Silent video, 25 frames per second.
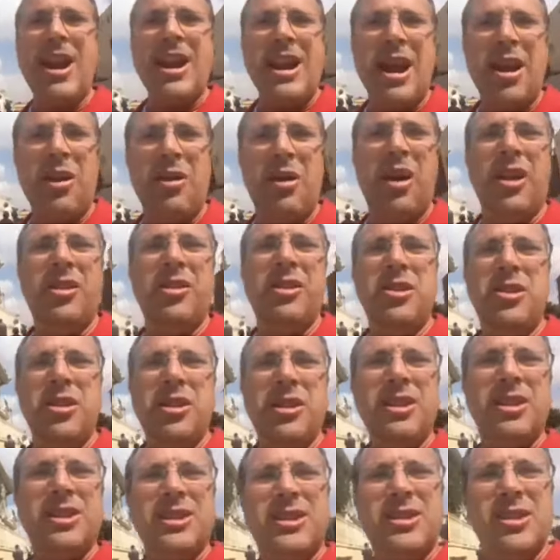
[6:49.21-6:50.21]
now on the
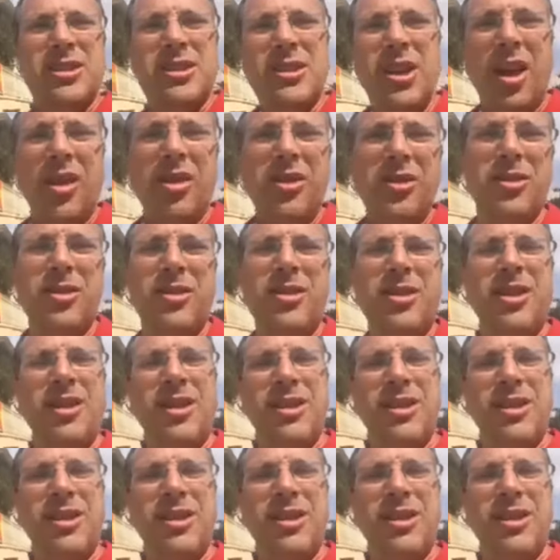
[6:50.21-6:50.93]
southern